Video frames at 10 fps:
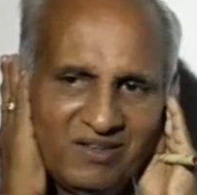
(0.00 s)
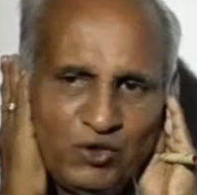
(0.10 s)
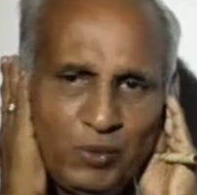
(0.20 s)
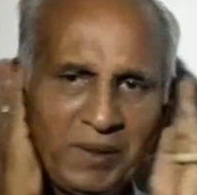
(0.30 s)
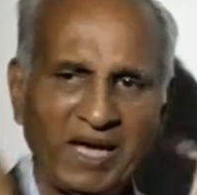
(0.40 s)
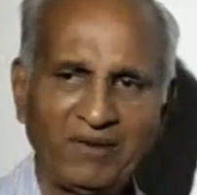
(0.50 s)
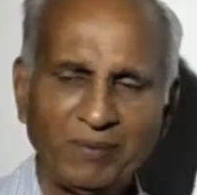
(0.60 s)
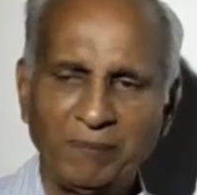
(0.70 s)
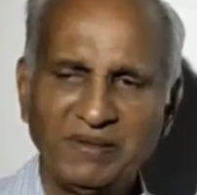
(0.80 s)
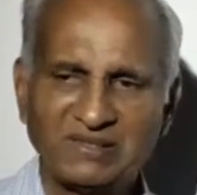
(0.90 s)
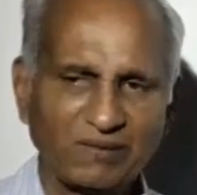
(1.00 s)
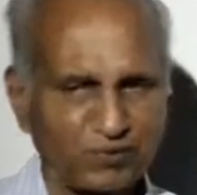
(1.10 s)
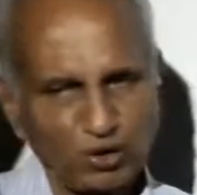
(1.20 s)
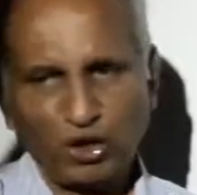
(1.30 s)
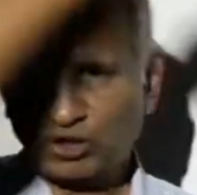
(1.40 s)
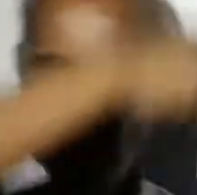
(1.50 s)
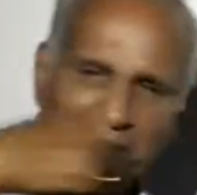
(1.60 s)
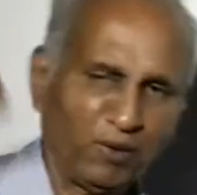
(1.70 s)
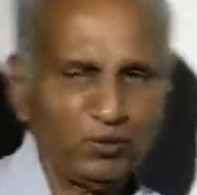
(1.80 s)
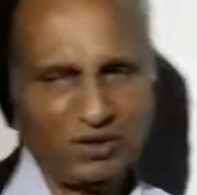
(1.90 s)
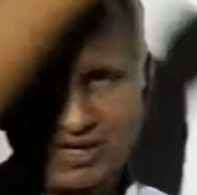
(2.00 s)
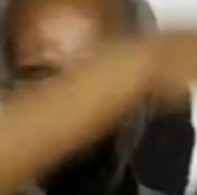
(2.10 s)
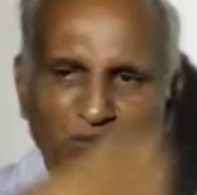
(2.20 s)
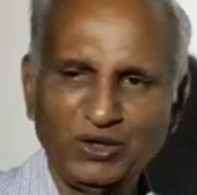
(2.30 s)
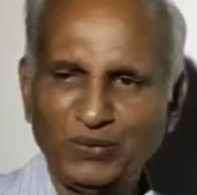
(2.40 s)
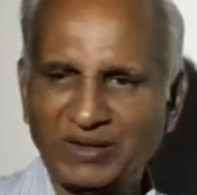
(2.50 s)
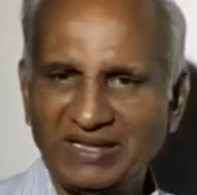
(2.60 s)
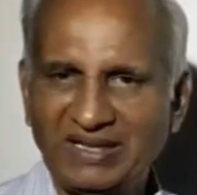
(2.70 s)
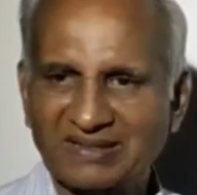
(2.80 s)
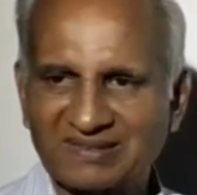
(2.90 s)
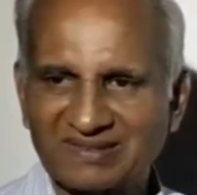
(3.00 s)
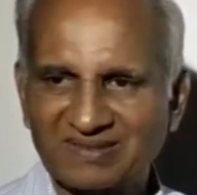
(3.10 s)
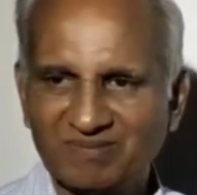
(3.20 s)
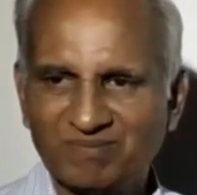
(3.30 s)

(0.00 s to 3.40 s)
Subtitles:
You may have a piece of cloth bound around your ears.